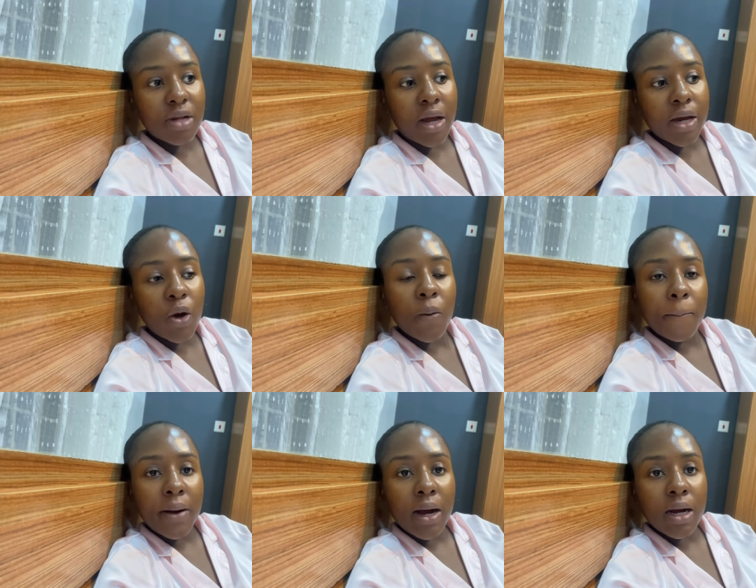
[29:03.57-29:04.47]
I
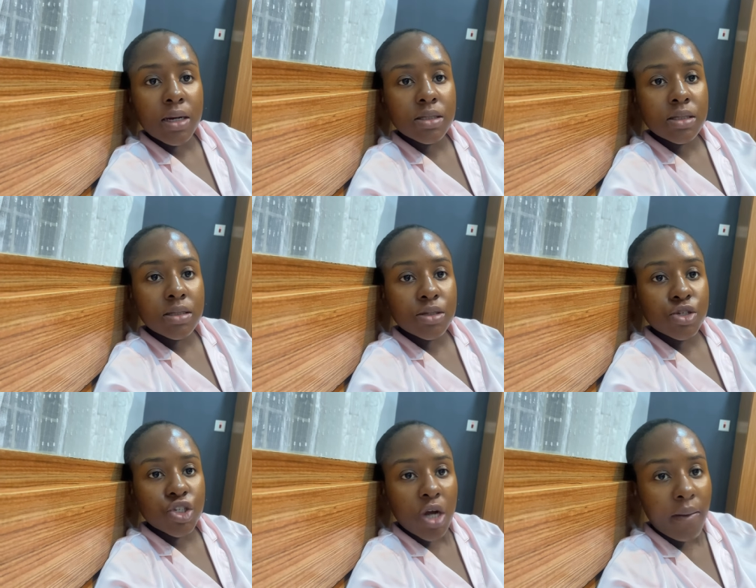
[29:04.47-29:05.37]
unpacked,
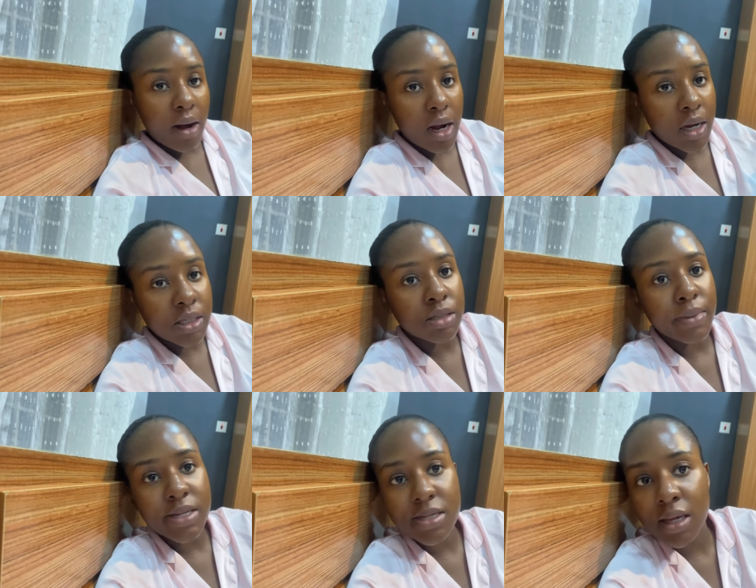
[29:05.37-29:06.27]
showered, did
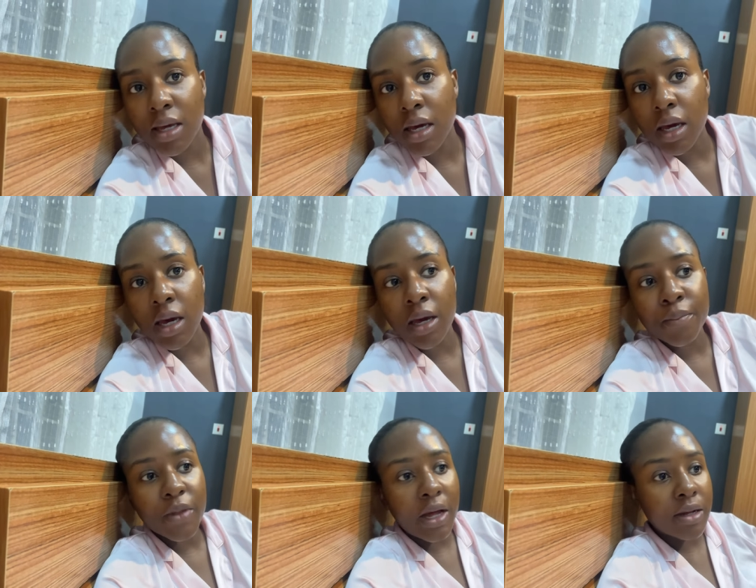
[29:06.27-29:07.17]
my skincare,
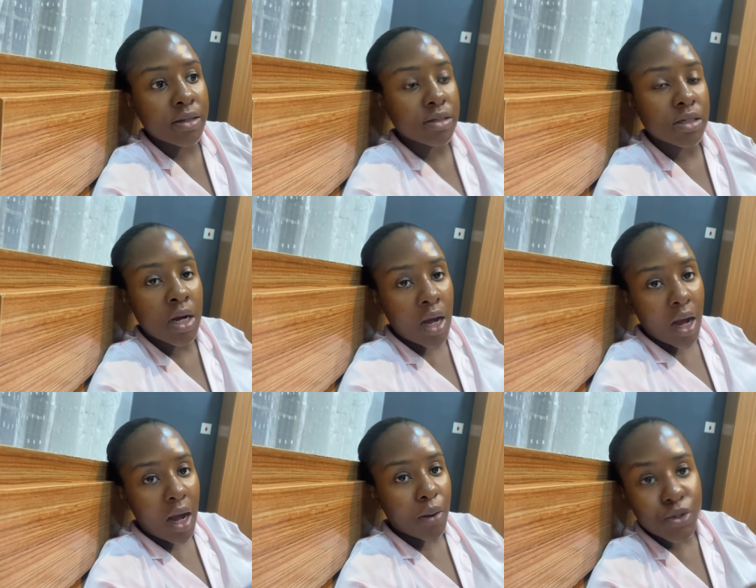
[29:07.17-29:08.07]
and
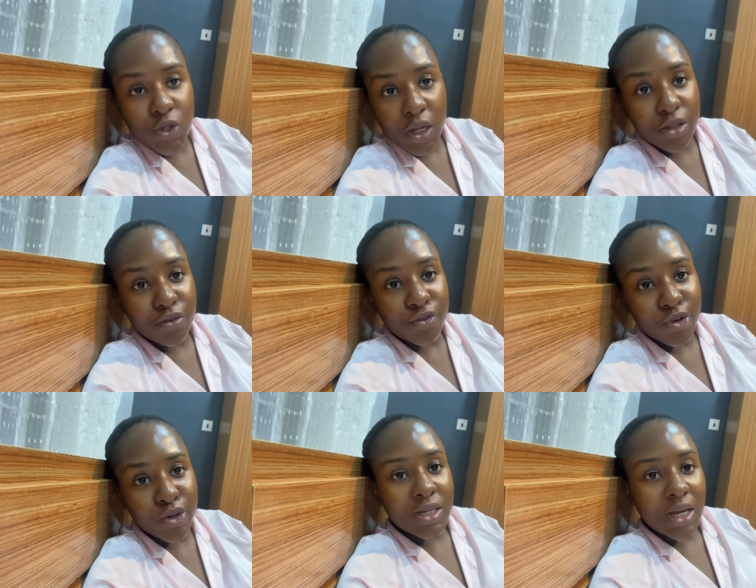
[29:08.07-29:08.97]
I want to end the
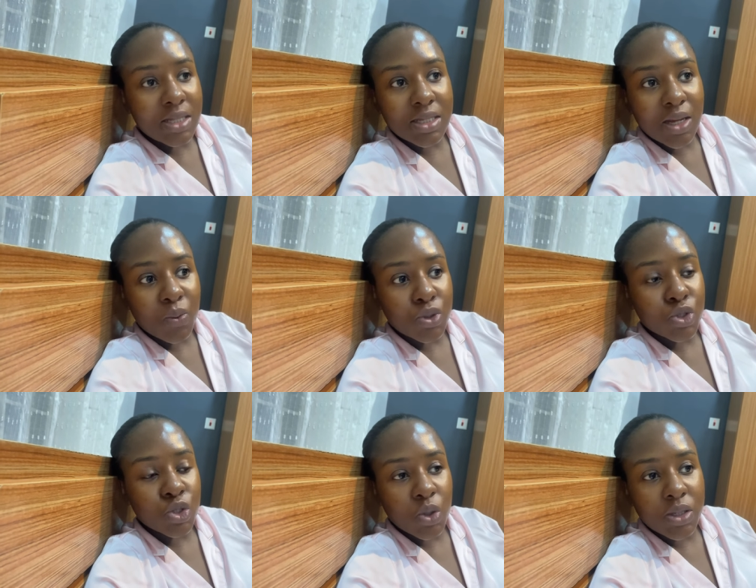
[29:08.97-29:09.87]
vlog. Yesterday was
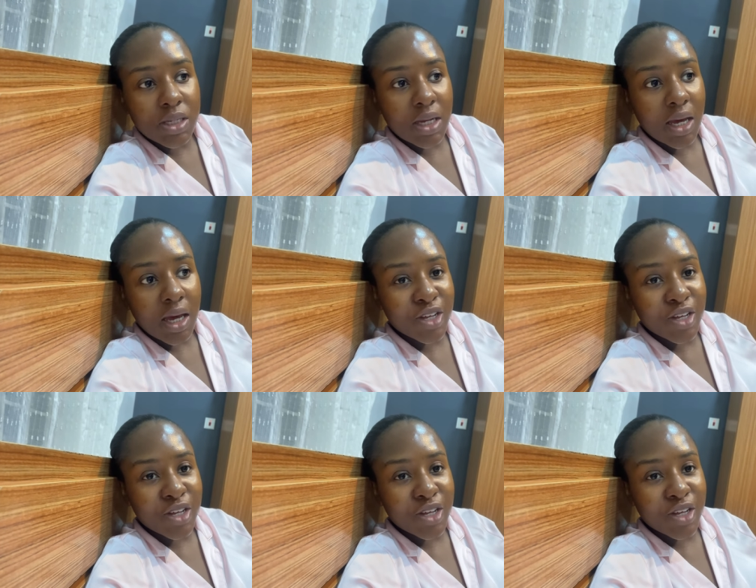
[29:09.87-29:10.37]
Sunday.